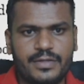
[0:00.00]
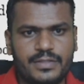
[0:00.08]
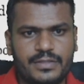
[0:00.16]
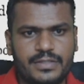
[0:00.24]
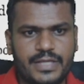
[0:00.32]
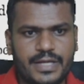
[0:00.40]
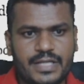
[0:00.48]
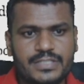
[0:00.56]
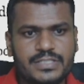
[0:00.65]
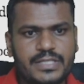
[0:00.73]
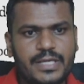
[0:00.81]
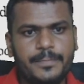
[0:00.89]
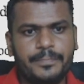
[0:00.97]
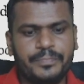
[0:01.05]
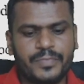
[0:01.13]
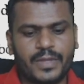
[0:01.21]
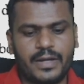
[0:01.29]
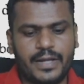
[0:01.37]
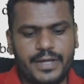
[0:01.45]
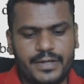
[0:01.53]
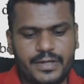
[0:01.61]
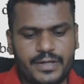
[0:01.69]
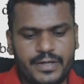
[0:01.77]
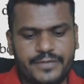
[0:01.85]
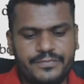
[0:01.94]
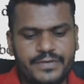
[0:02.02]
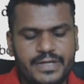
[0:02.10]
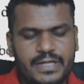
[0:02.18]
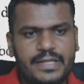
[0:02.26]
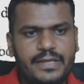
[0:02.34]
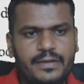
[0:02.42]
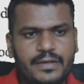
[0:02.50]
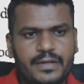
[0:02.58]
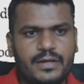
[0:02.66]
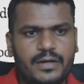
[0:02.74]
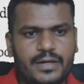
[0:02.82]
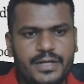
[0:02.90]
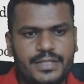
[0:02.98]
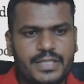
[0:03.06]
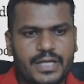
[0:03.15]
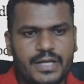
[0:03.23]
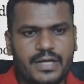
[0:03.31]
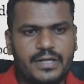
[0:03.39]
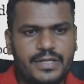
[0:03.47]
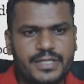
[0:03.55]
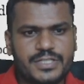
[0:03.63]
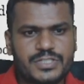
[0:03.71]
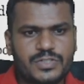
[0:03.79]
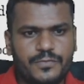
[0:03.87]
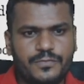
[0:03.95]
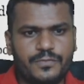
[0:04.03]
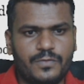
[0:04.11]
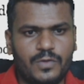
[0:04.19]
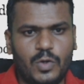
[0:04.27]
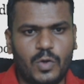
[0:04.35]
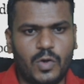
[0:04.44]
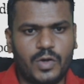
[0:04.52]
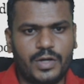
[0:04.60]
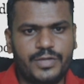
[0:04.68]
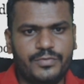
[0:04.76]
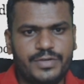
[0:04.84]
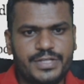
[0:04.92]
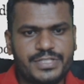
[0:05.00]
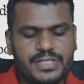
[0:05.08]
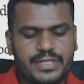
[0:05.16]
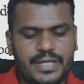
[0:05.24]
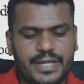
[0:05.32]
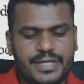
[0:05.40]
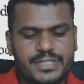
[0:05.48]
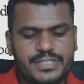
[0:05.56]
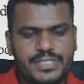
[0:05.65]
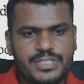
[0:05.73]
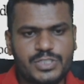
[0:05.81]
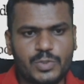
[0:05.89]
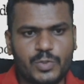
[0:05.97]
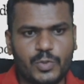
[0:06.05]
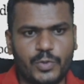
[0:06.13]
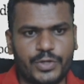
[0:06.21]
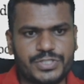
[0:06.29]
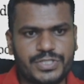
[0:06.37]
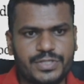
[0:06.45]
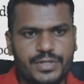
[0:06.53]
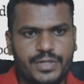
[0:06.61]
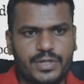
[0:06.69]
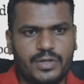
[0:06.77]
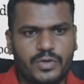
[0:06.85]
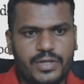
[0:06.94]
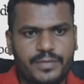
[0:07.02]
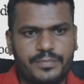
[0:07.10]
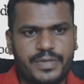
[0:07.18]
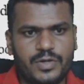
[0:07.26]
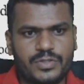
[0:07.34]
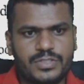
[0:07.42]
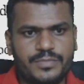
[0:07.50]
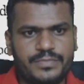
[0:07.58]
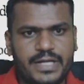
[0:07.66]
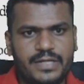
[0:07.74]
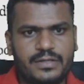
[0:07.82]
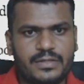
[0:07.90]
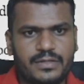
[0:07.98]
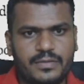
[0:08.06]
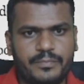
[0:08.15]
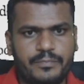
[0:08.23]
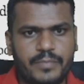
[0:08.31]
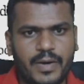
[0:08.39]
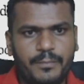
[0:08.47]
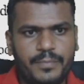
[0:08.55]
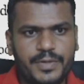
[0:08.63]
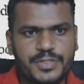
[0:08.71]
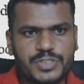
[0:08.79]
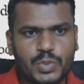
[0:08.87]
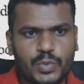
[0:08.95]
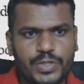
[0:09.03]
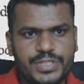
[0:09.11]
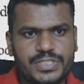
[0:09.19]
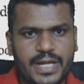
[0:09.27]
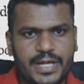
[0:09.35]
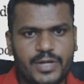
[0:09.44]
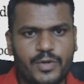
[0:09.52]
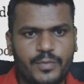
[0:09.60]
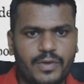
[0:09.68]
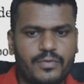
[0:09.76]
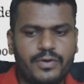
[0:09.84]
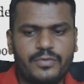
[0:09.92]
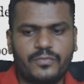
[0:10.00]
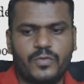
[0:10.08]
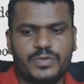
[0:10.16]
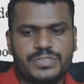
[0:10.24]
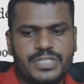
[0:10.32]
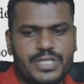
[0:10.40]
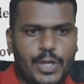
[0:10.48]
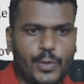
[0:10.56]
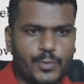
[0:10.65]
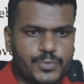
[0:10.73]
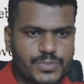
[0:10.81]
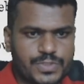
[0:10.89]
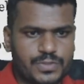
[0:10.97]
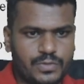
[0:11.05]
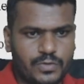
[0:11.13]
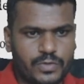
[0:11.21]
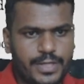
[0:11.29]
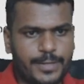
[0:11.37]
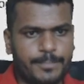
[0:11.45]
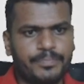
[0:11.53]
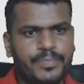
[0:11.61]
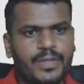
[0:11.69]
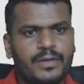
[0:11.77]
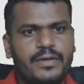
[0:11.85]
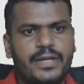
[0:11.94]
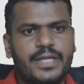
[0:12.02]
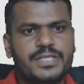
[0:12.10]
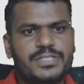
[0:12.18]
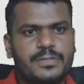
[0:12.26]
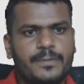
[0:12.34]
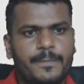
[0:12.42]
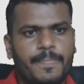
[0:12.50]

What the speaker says: they are asking, and definitely in the context of long duration energy storage. Okay, because of that pumped storage hydropower was in news. Okay, next,